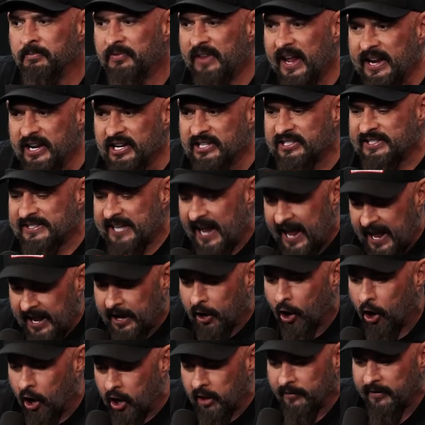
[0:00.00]
they just
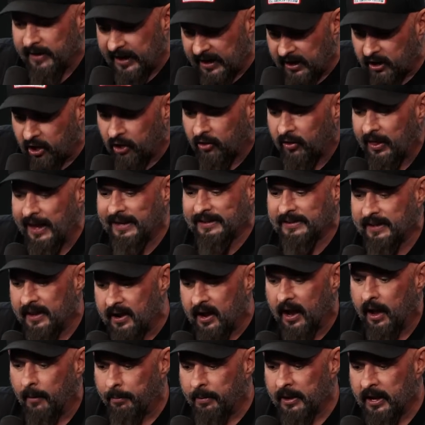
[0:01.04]
take all of it and collect it
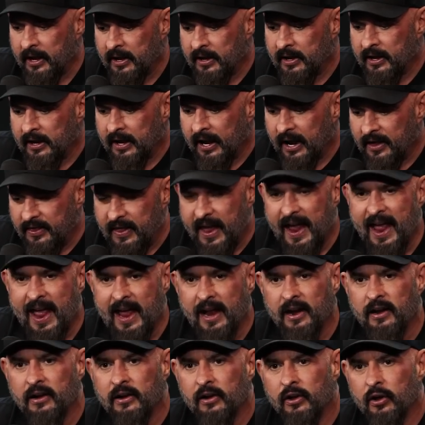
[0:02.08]
up. And
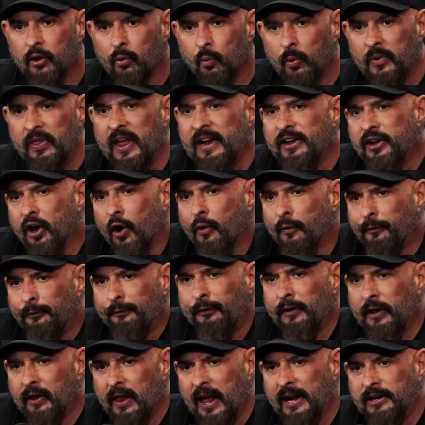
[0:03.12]
then when they don't
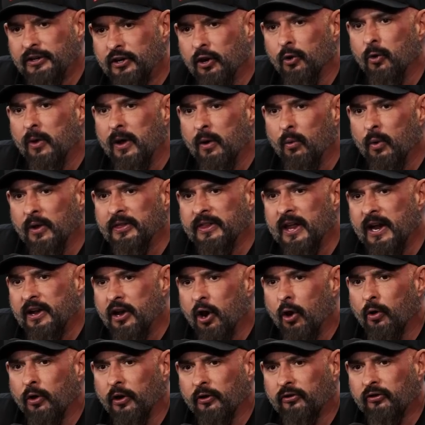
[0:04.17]
feel like doing what they
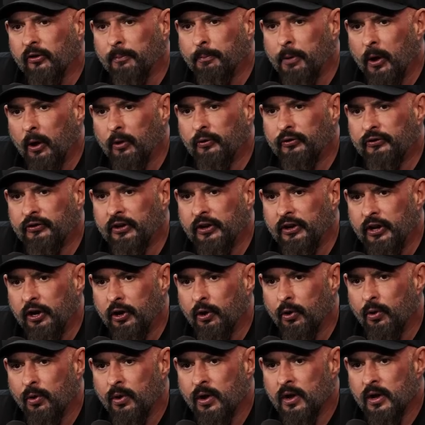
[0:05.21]
know they're supposed to
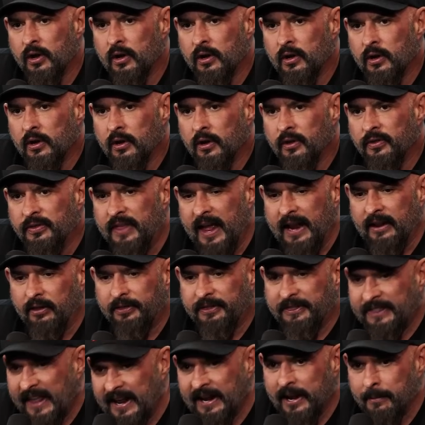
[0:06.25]
do, they
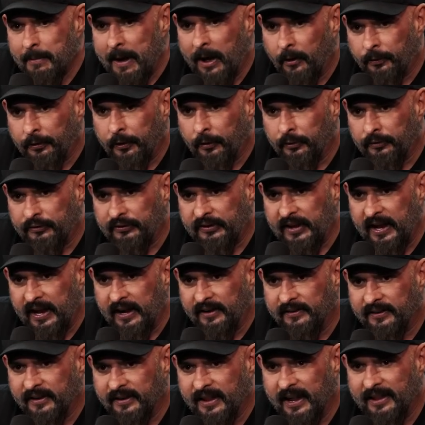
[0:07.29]
think about those
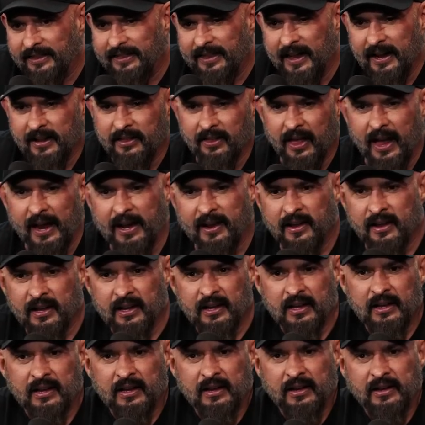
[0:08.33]
things and they think like,
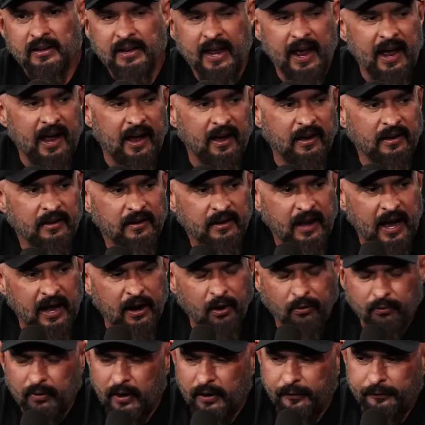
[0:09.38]
yeah, I
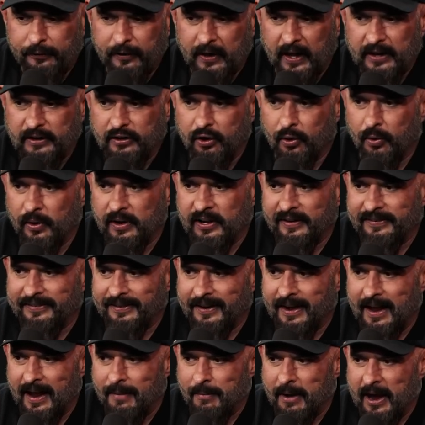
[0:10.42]
don't really feel like doing this
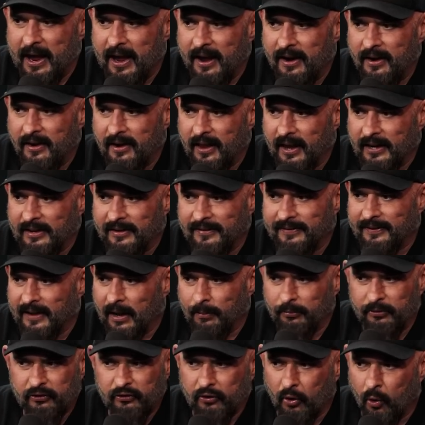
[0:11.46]
today, man. Like this,
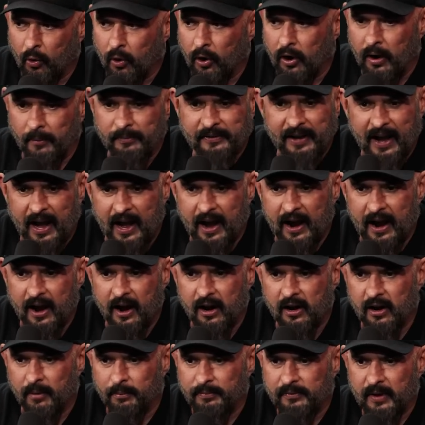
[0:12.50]
I'm sore, I'm
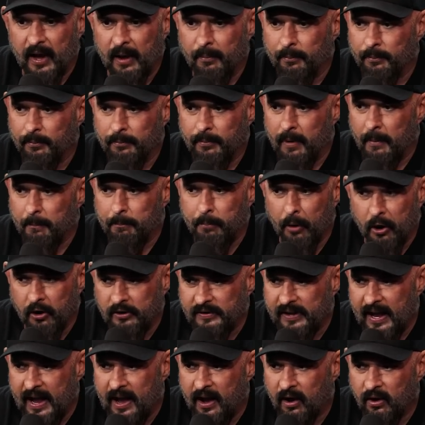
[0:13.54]
tired, I'm I'm I'm
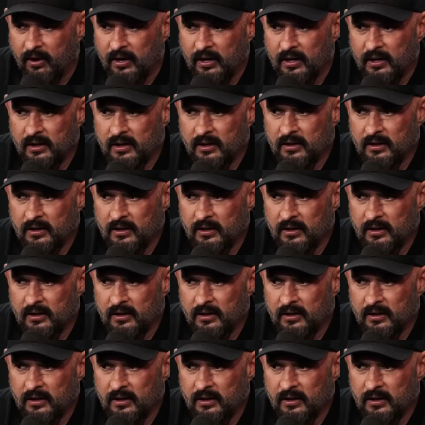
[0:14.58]
burnt out.